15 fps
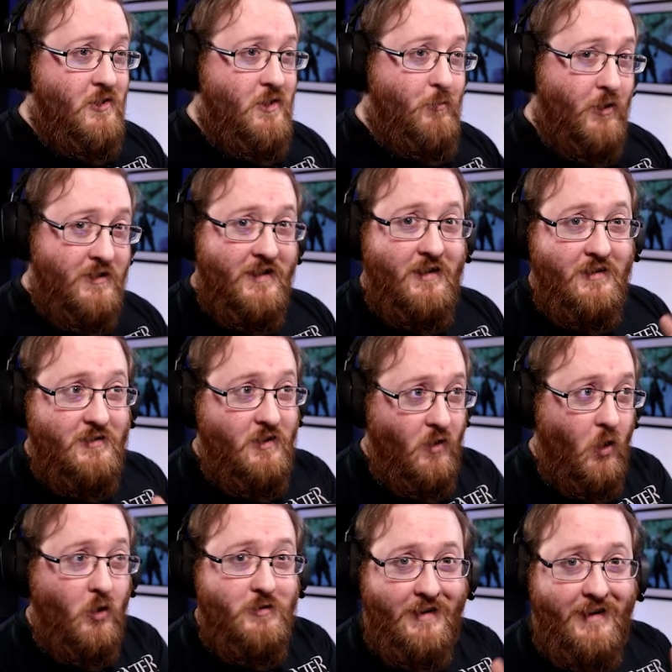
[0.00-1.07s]
But he can
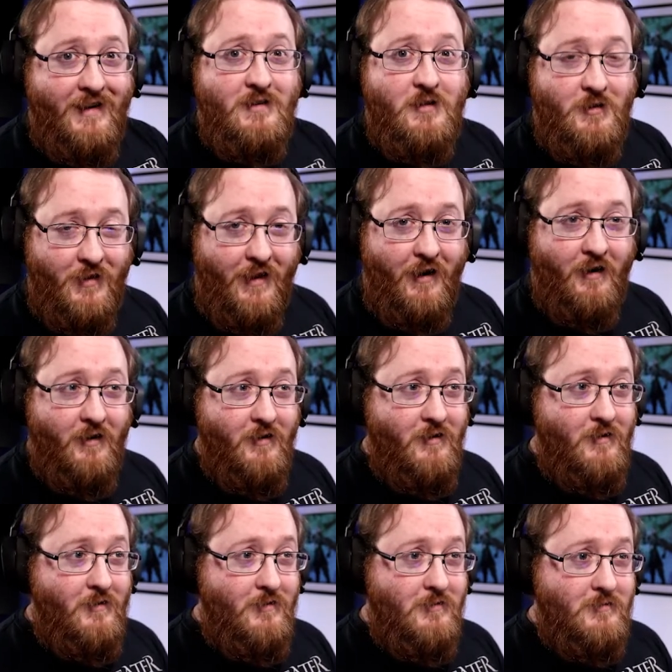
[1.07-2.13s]
slot into there
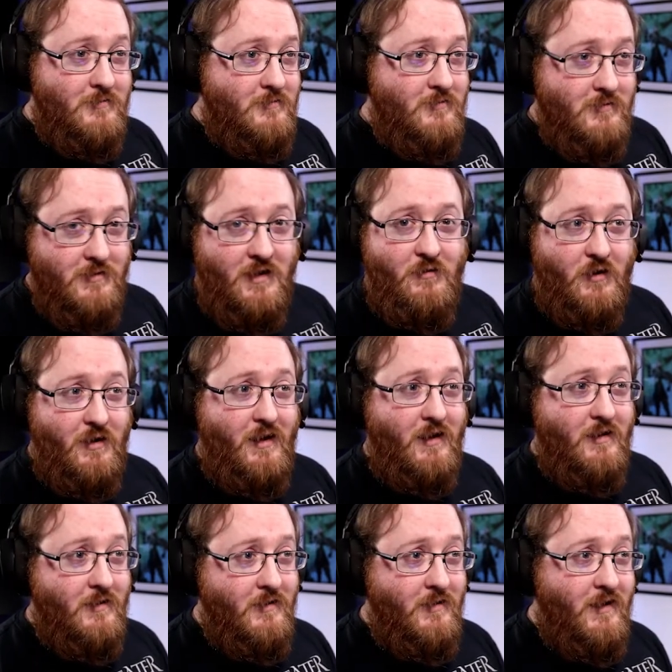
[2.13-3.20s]
if you
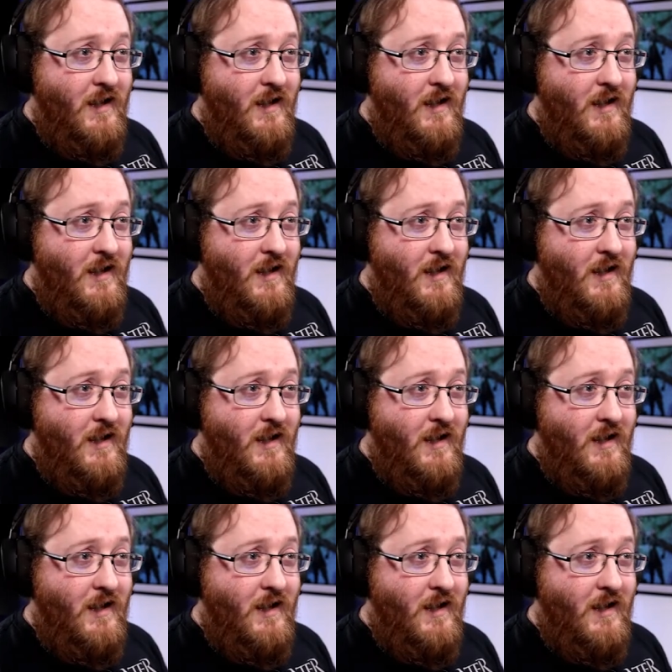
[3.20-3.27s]
need.